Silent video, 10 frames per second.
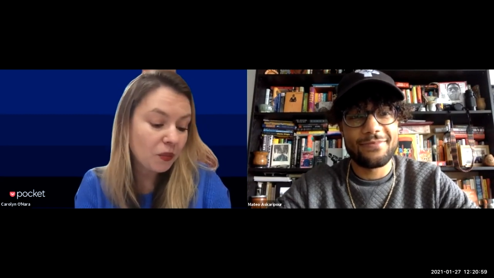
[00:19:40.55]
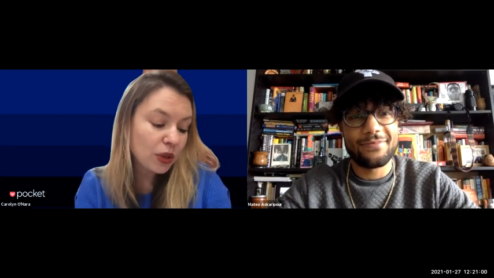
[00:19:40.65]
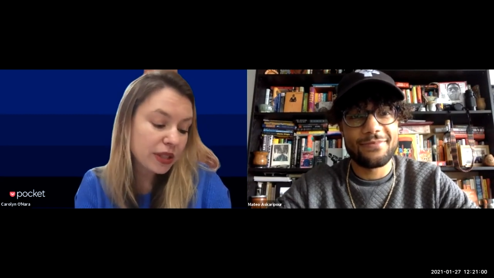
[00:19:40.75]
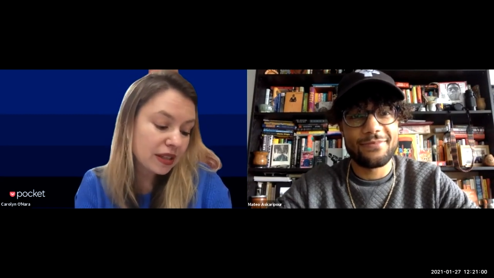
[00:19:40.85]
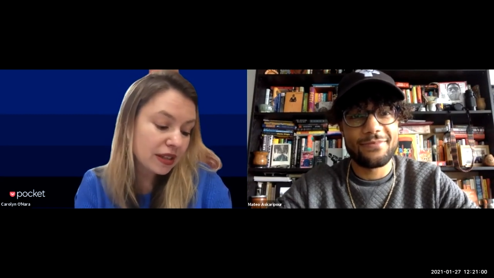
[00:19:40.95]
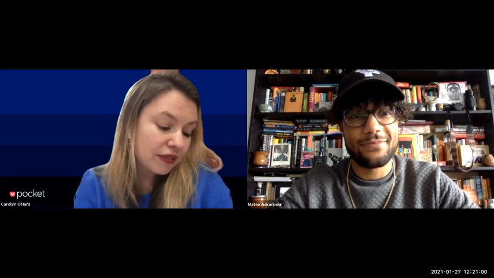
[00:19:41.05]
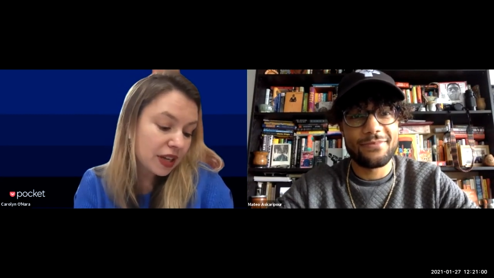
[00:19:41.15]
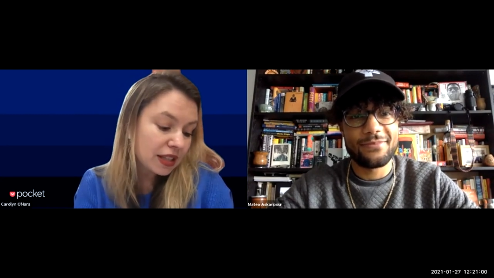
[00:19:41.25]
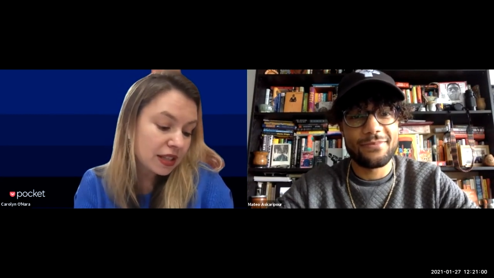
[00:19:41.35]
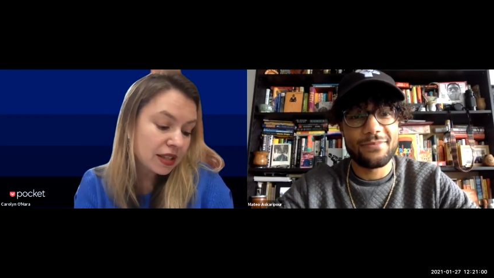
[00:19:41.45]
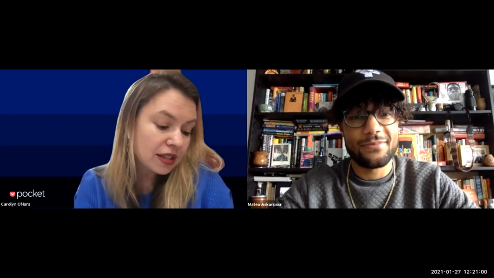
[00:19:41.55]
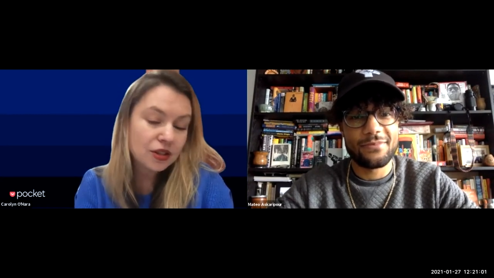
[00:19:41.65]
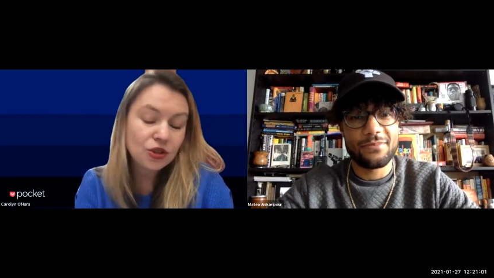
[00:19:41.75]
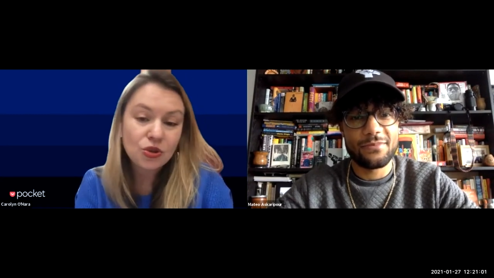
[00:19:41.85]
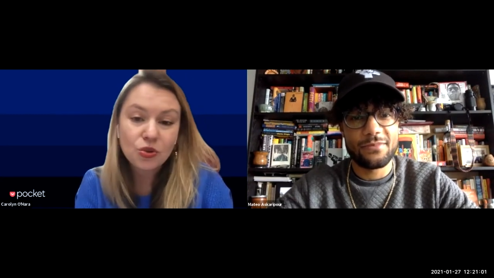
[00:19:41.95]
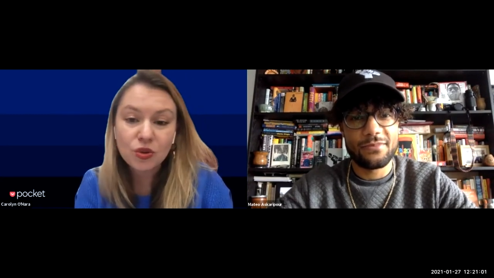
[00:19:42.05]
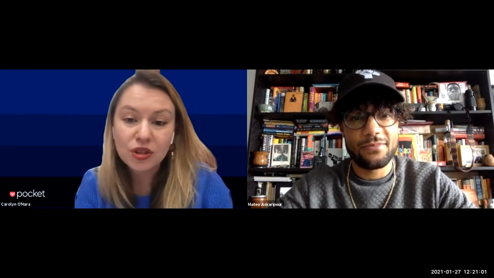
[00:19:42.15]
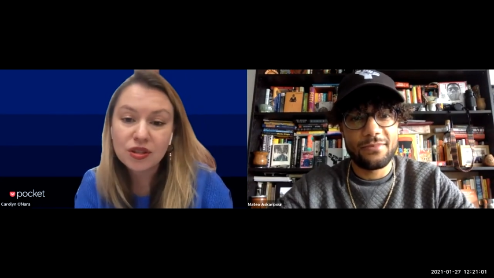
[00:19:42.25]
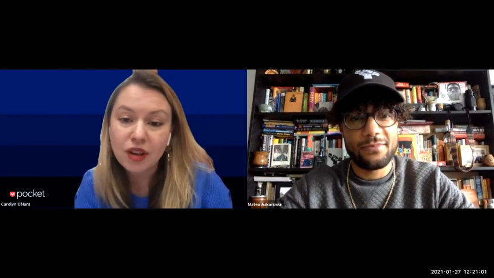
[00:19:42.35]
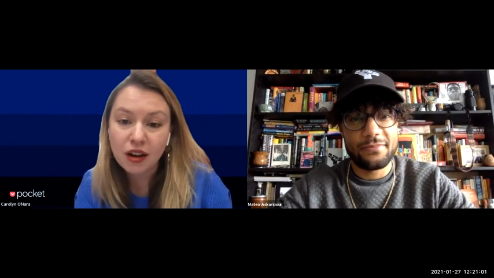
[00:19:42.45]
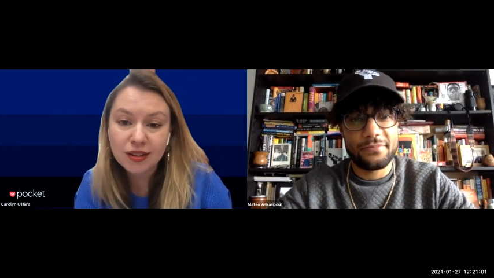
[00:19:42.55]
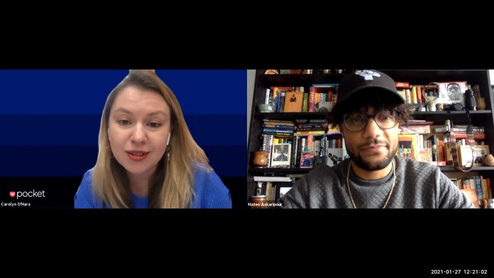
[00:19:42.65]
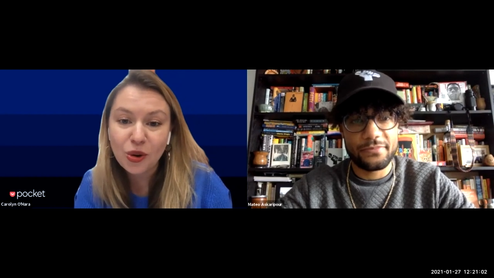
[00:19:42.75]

Speaker 1: What significance do the songs